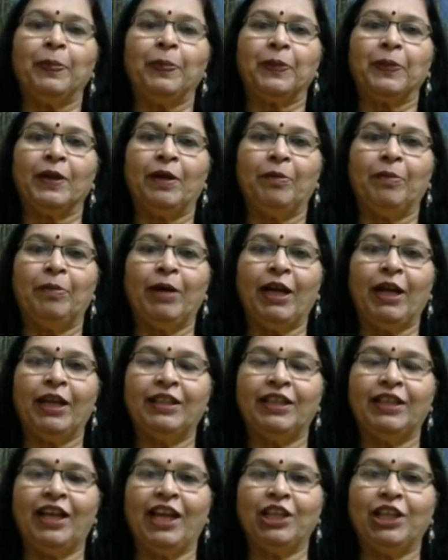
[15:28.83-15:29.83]

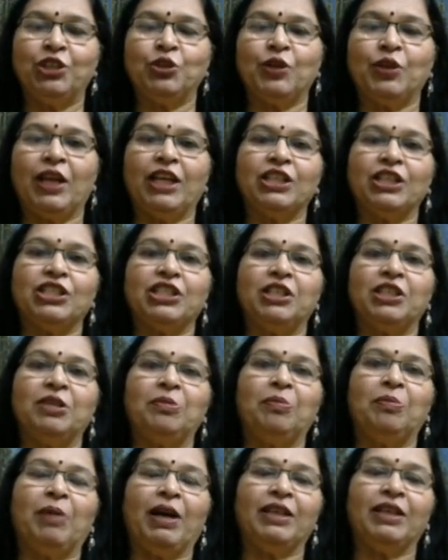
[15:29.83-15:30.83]
the education,
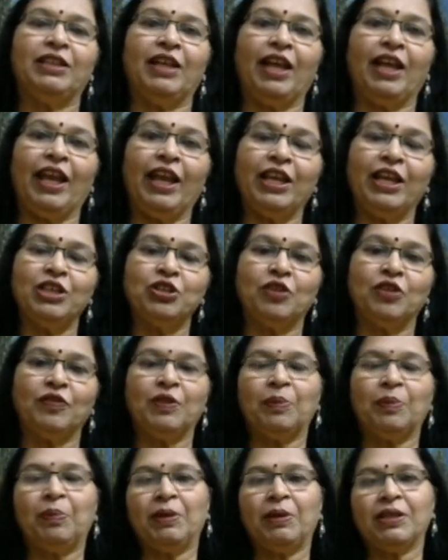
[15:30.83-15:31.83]
by the age of the
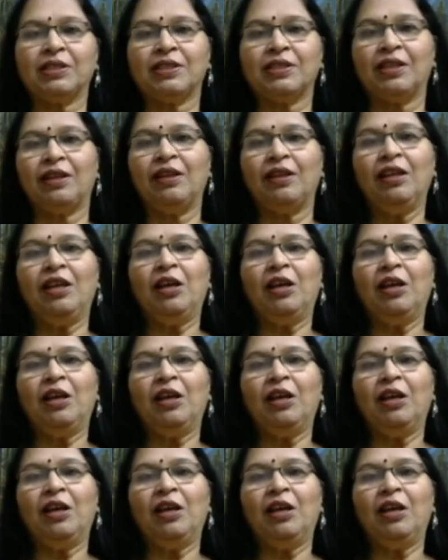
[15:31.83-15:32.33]
person,